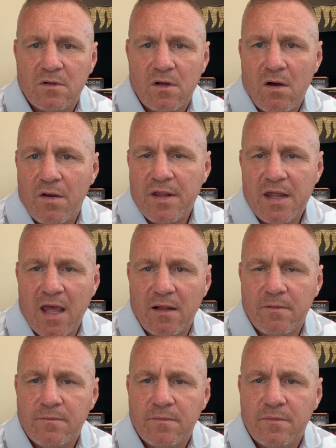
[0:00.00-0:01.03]
on the
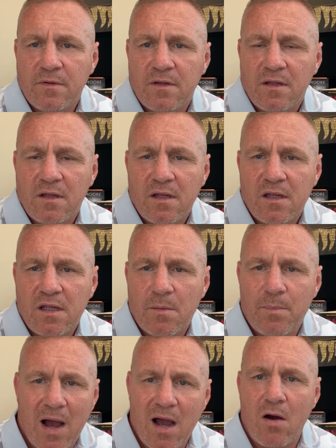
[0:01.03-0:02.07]
ale. You're
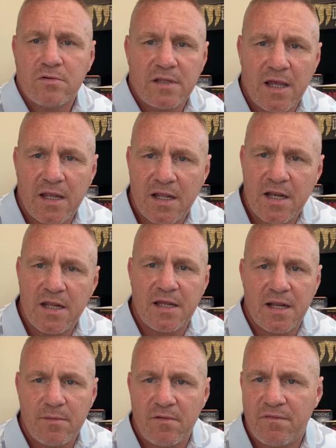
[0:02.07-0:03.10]
back out there, you're in the
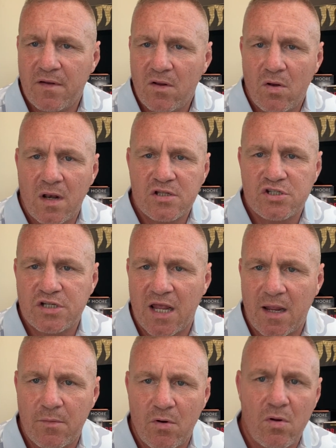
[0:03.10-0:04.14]
grip, you feel all that
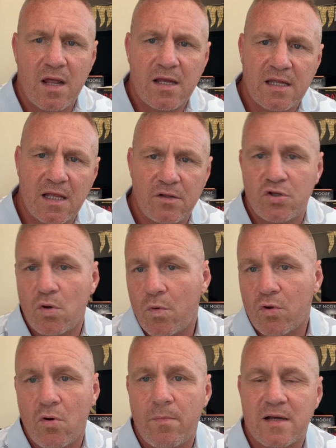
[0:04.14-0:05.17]
shame and all that guilt, you don't want
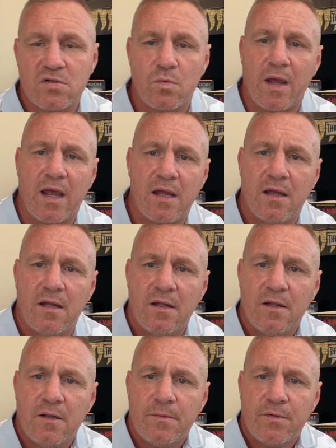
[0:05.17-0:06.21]
to come back to work,
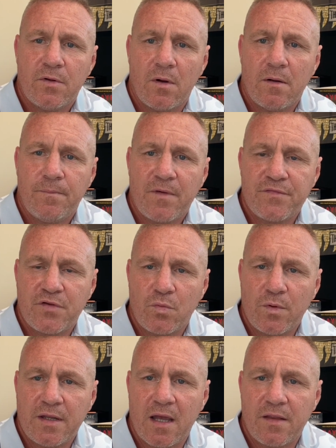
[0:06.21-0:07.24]
you know, after the
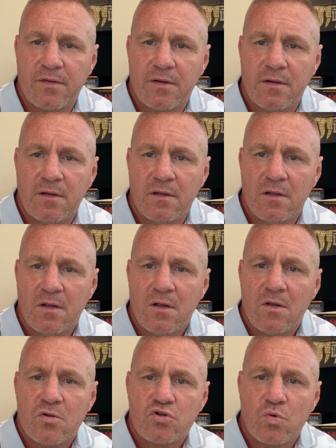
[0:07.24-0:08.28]
weekend.
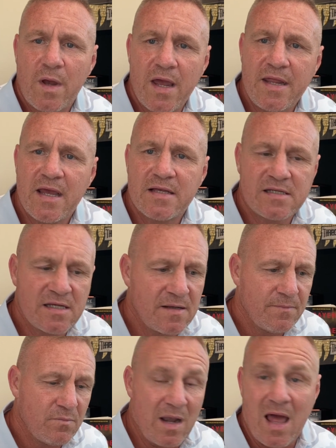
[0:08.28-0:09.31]
So where are you to?
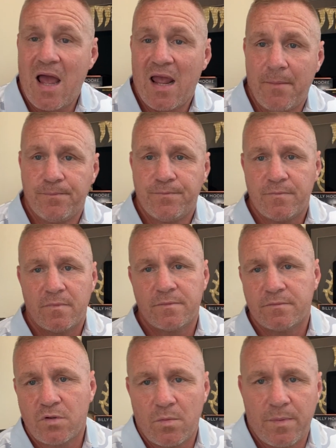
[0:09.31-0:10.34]
Well, I am.
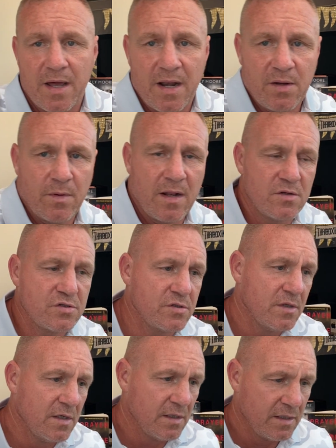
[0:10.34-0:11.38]
Don't know about anyone else.
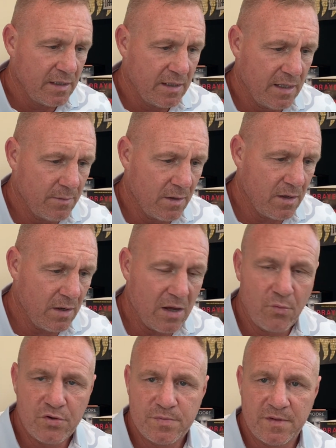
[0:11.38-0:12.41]
I can
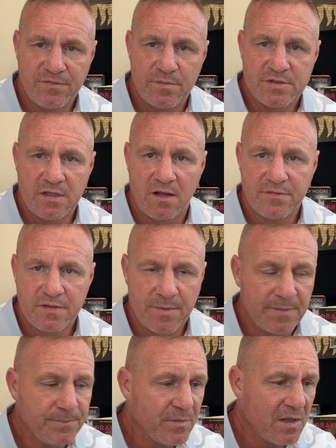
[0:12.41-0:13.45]
only speak for myself at the
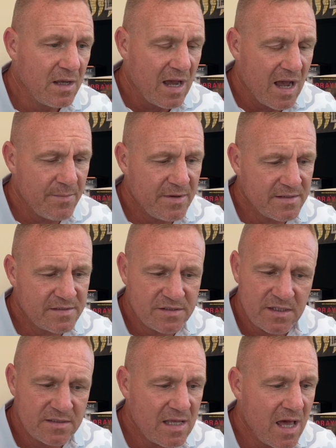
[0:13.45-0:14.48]
minute. I'm here to
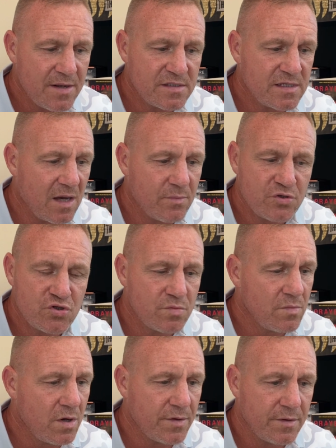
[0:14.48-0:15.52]
sit down and chat with
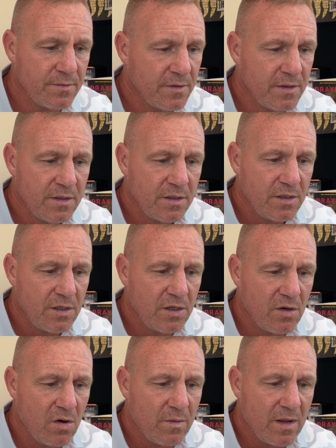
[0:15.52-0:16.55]
someone and, you
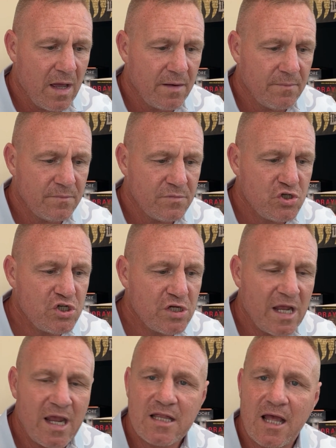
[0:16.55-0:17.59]
know, and
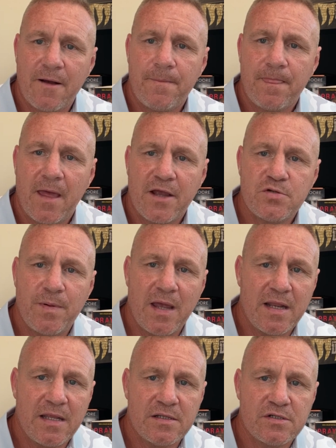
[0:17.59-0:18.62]
share that
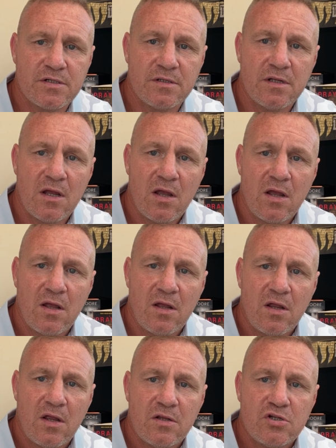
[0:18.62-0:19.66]
experience and
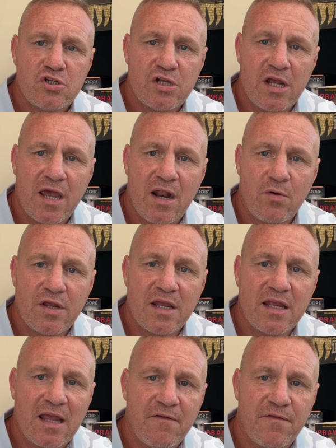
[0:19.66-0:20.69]
share how you can
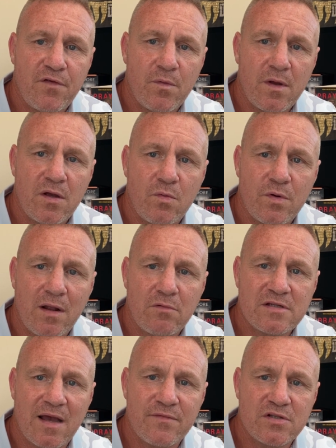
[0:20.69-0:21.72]
get through it without
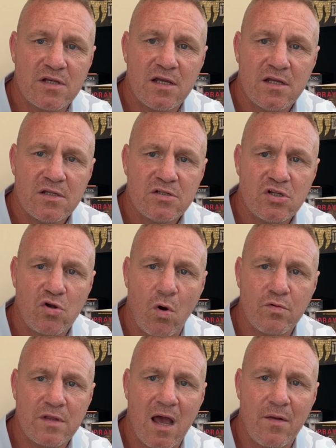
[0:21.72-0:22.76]
having to
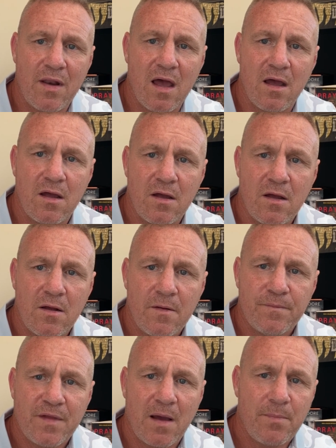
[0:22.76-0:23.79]
go down
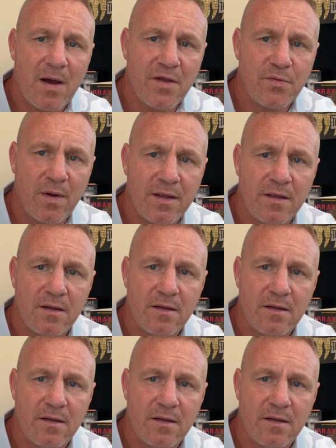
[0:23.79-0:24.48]
that pathway